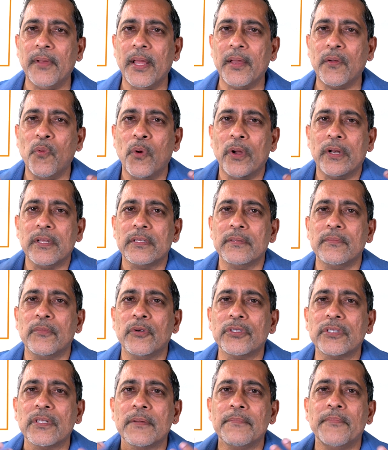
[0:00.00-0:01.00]
Like, what are the
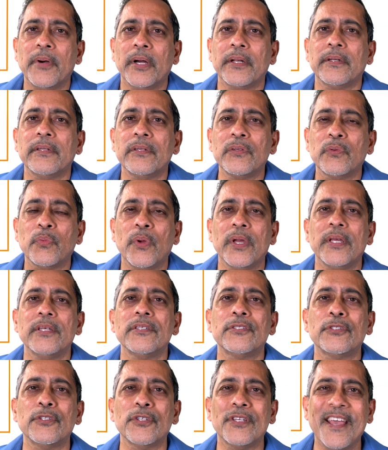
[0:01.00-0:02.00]
most abundant
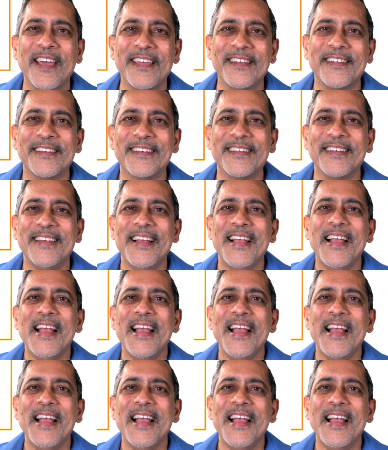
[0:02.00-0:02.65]
ways to get it?